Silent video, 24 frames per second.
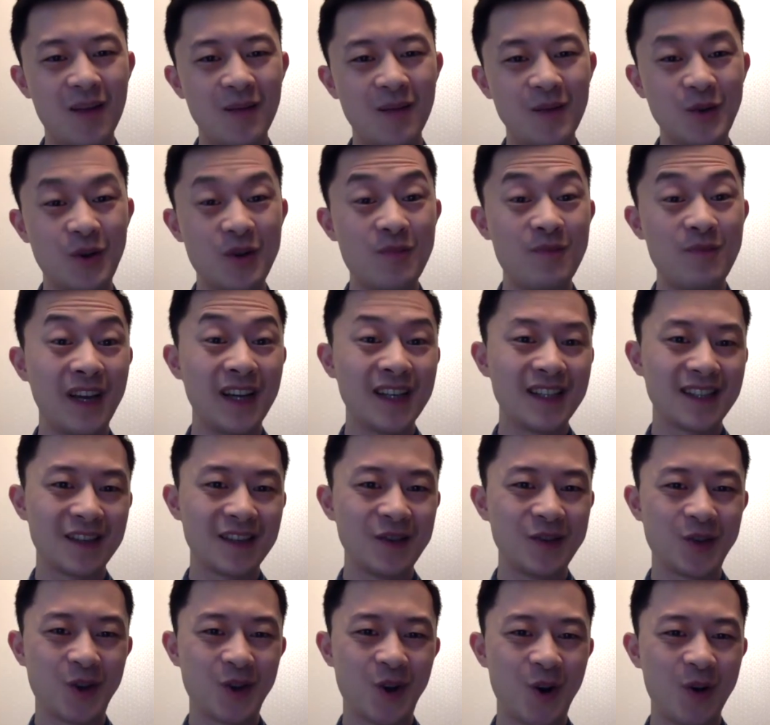So our biggest
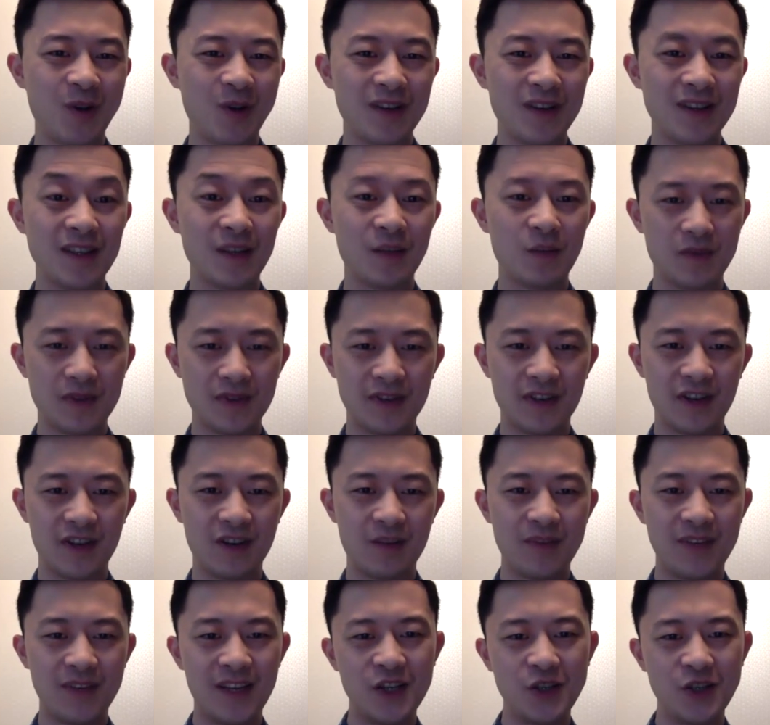concern is a window
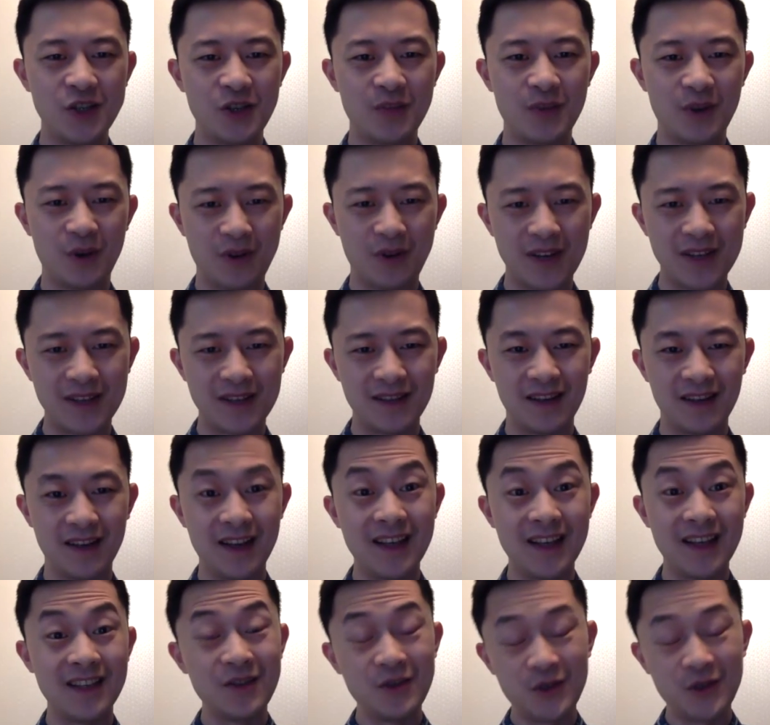potentially progressing
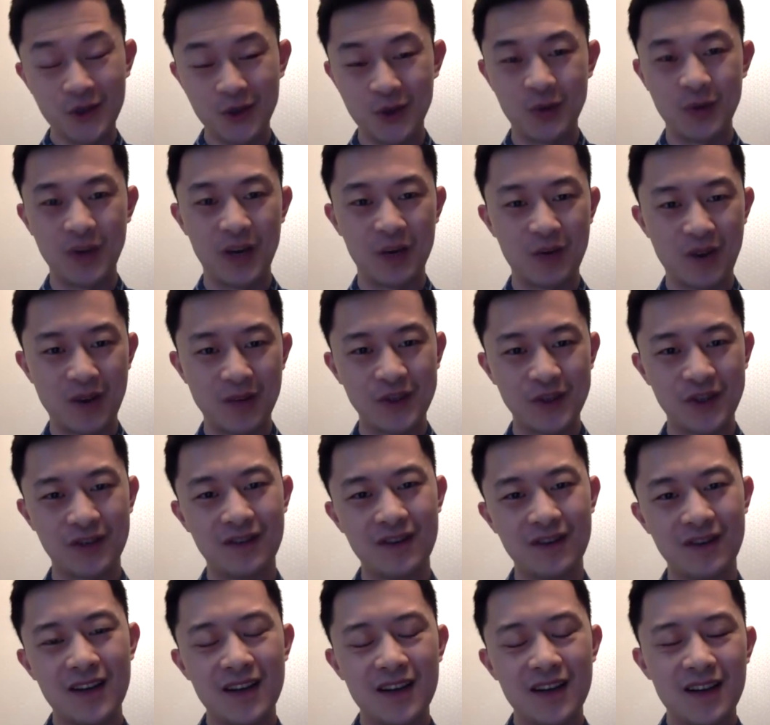into a
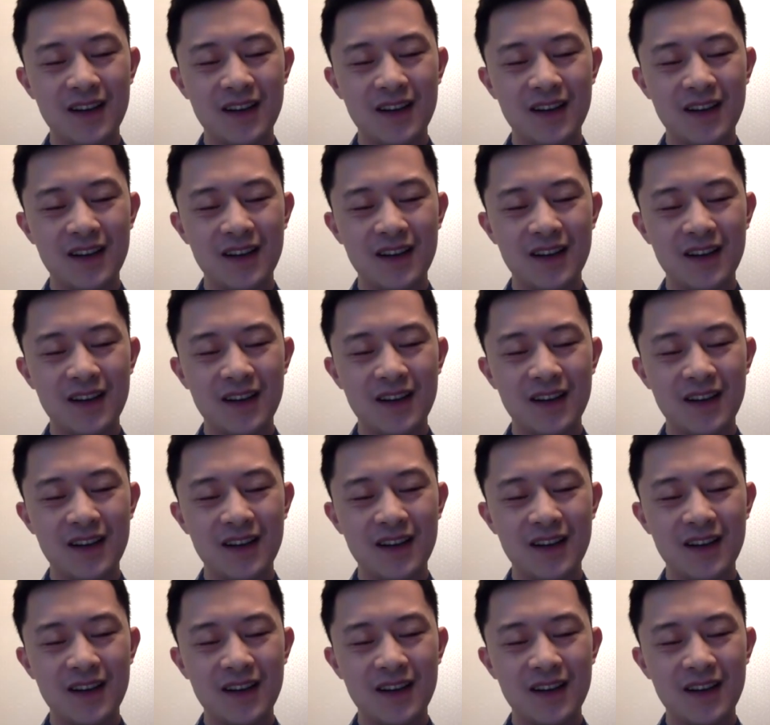rupture.